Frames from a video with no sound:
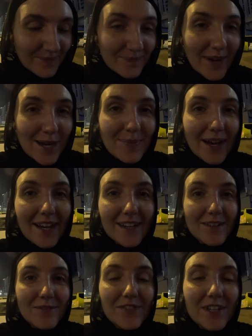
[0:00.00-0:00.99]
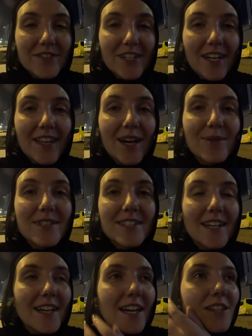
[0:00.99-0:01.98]
my bag of iftar and that was
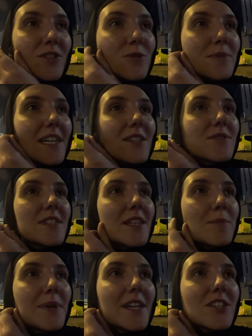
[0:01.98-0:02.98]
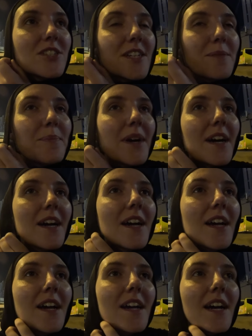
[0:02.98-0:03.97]
it, and nobody else was in the picture, but
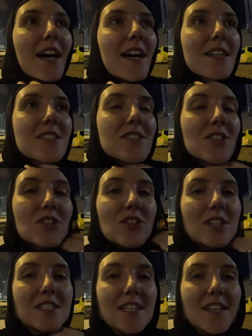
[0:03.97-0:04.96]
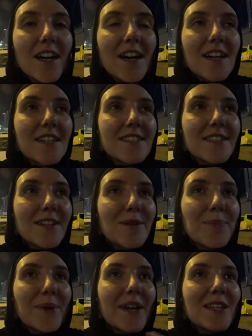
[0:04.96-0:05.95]
a security guard
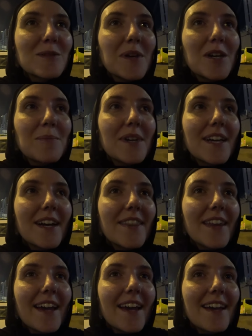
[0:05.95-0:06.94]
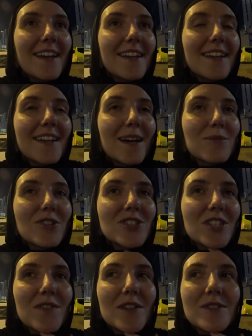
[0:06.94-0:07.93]
complained about me, and then I'm not
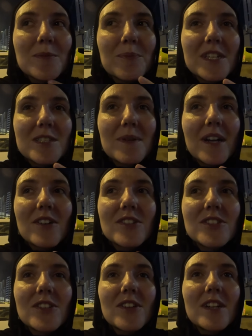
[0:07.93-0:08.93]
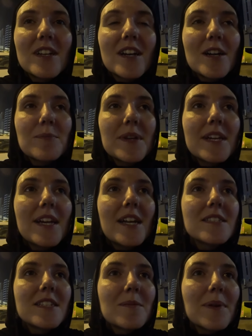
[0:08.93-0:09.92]
sure if he was a policeman or a security guard, but he
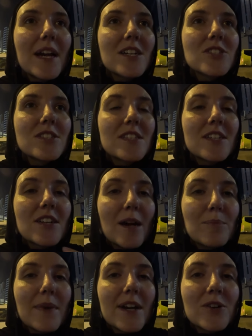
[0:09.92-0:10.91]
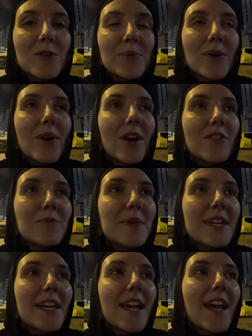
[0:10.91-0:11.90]
ended up actually grabbing my GoPro off
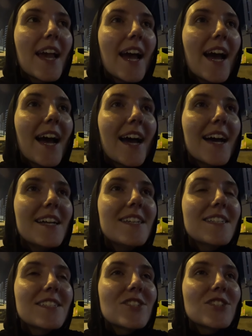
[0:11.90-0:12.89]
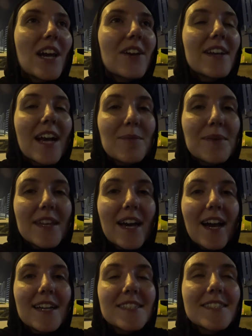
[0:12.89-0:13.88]
me and shouting at me that
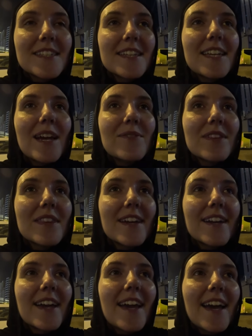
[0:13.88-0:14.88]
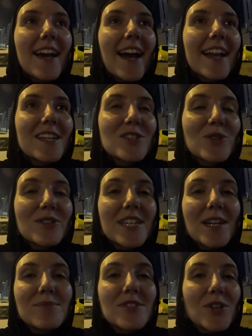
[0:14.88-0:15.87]
I had to delete everything. And I told
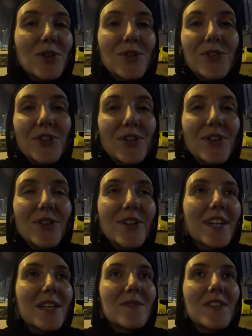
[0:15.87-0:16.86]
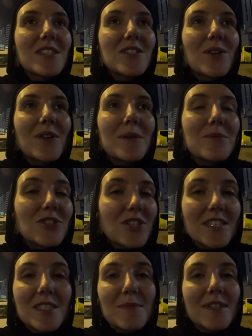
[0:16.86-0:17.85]
him to go through, look at the video. It was
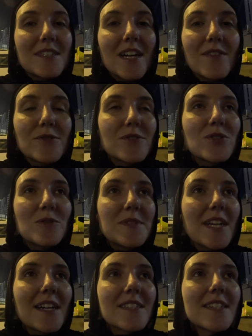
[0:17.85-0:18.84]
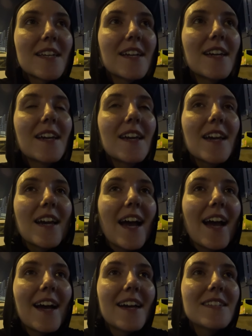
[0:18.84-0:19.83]
just to myself, there was nobody else in it.
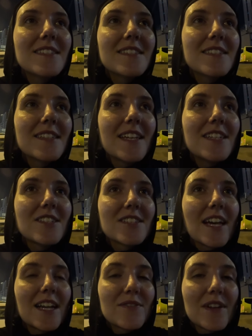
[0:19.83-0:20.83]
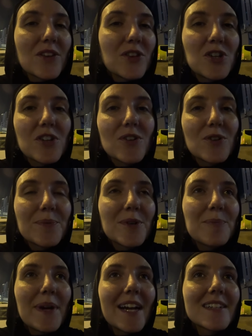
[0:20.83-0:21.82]
And he just kind of like threw the
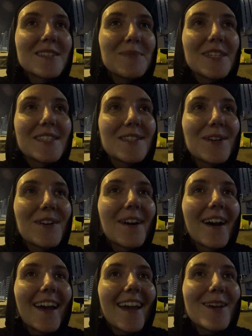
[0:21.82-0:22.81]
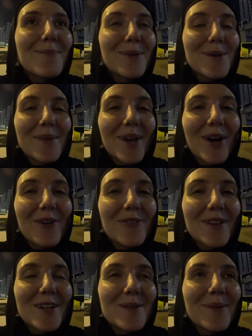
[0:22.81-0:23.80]
GoPro back to me. So it put me off
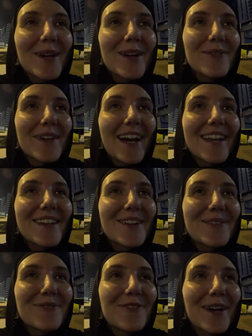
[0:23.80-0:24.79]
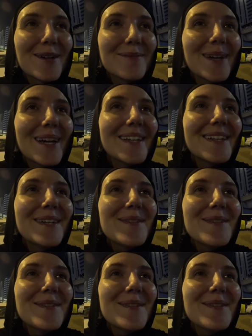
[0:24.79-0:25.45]
a little bit of carrying on filming.